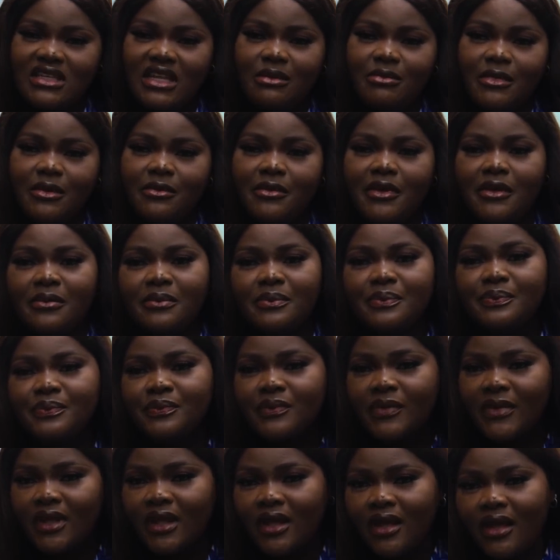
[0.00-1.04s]
in
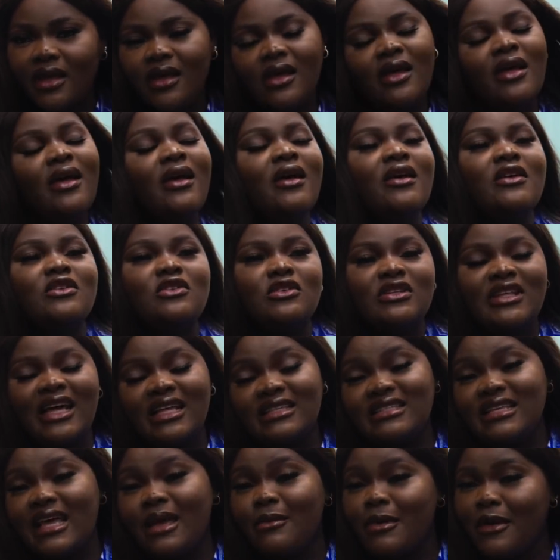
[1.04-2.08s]
MMM. So
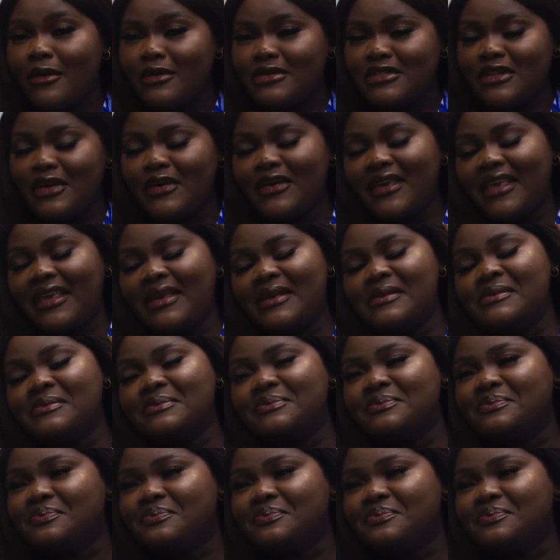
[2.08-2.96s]
that time I was lucky.